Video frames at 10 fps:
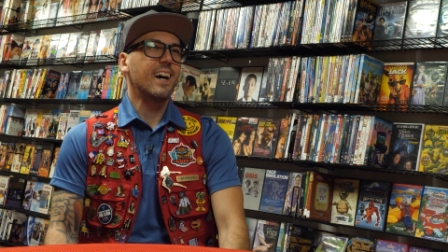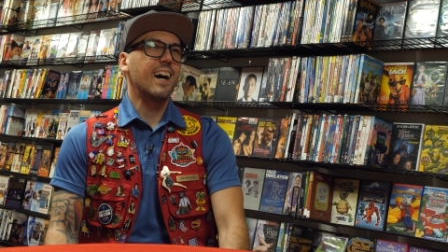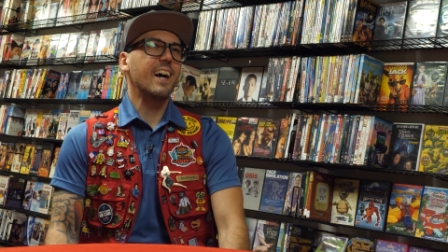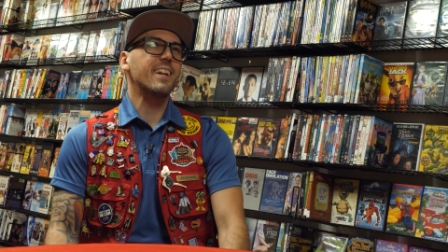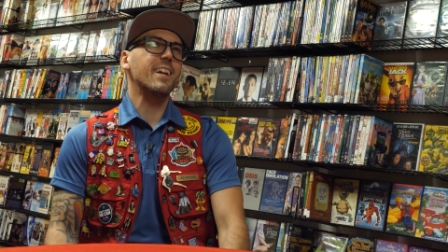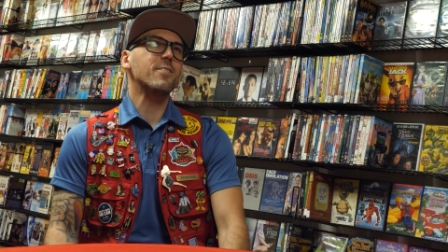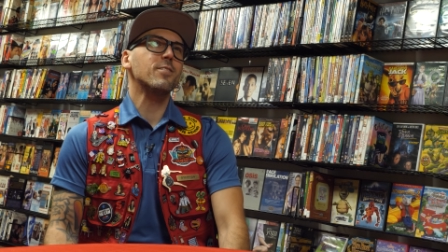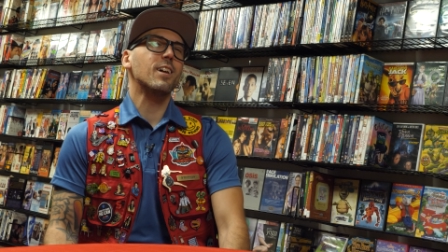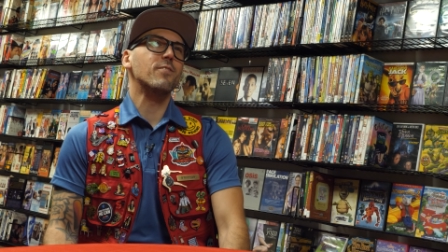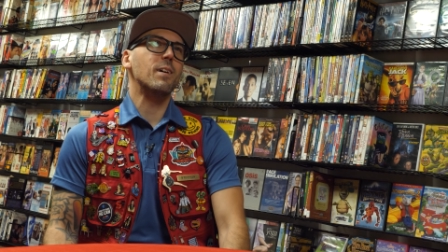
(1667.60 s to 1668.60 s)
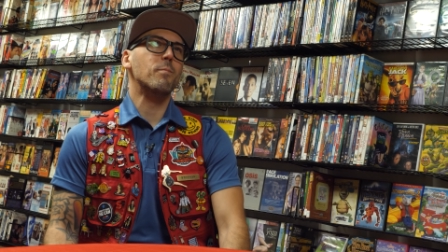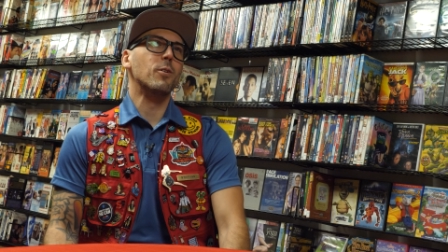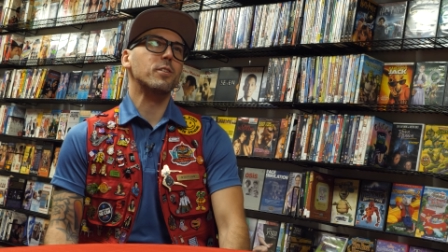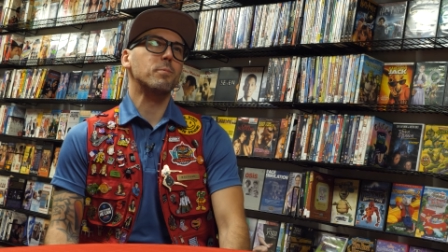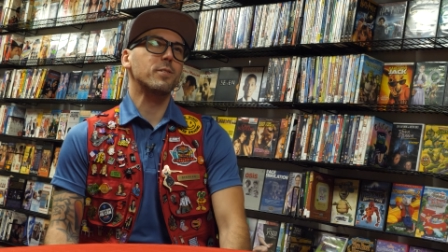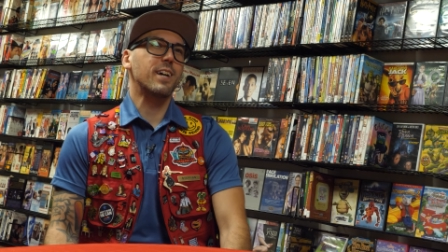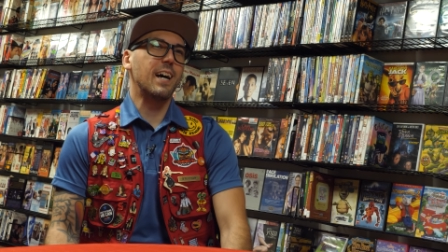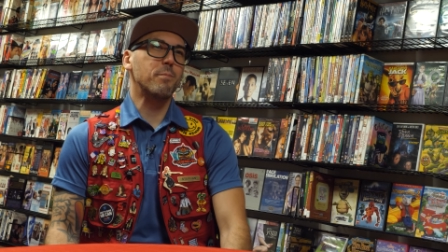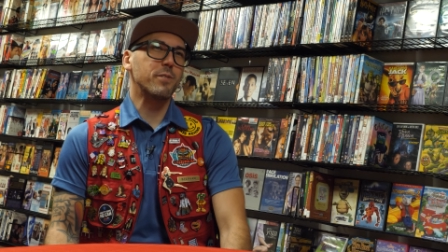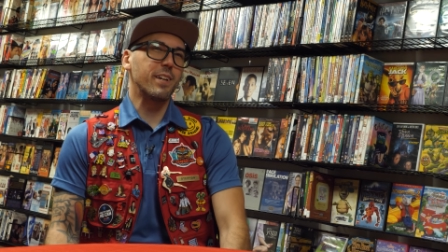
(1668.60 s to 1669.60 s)
I, I, do love that multiple
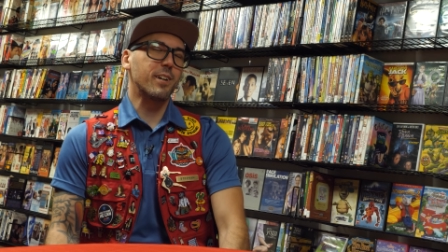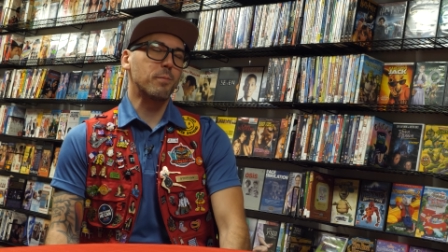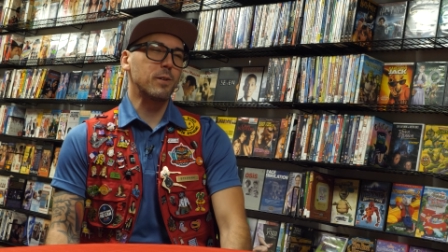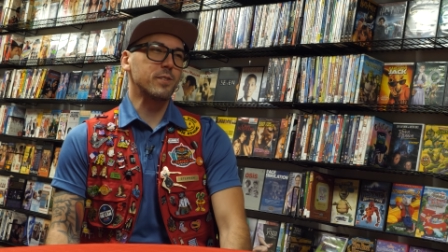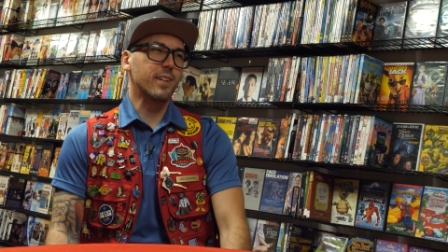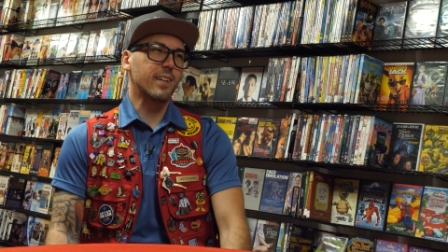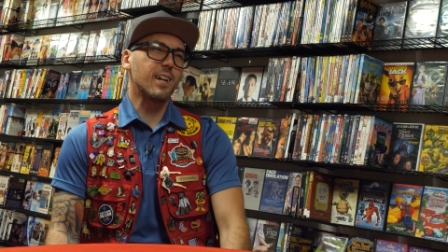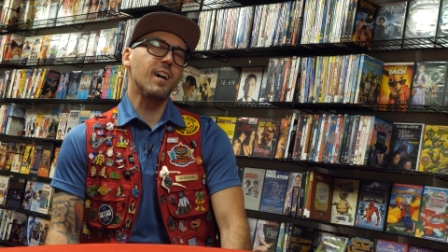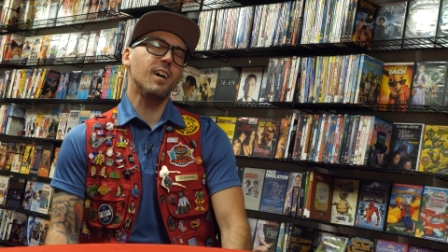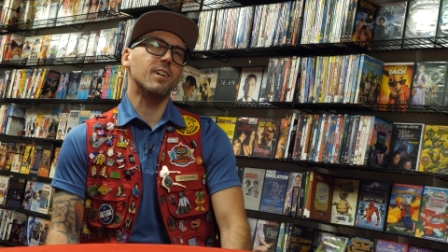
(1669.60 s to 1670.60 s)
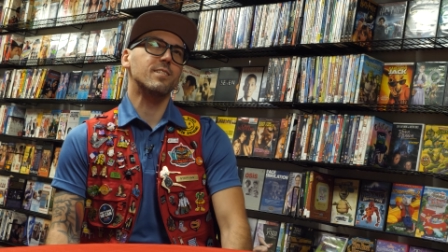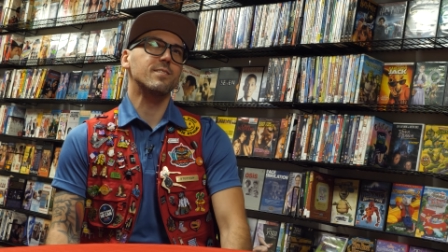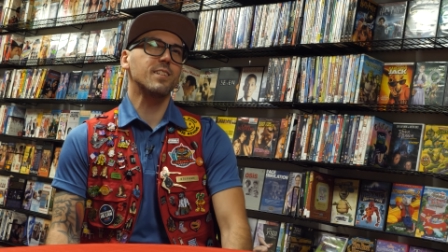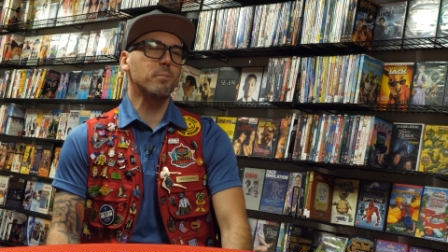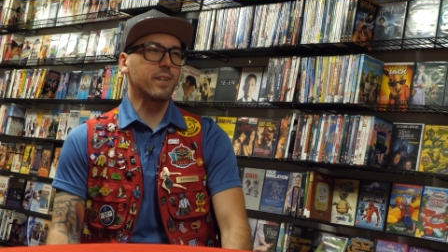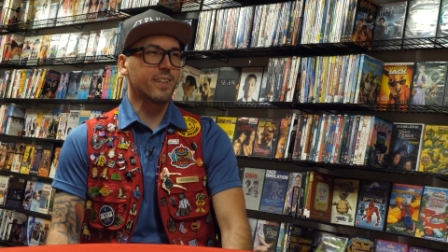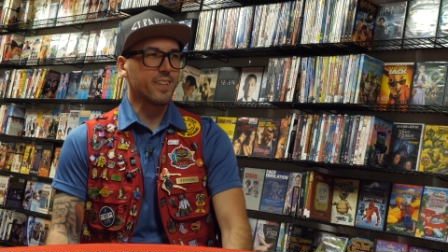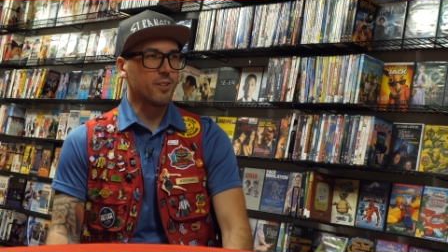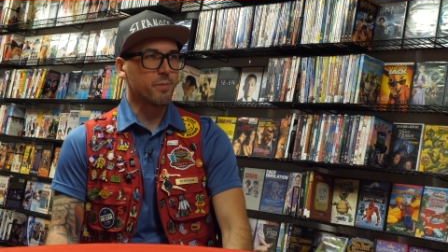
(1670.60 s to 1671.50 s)
times you hear a person like, ah, somebody kill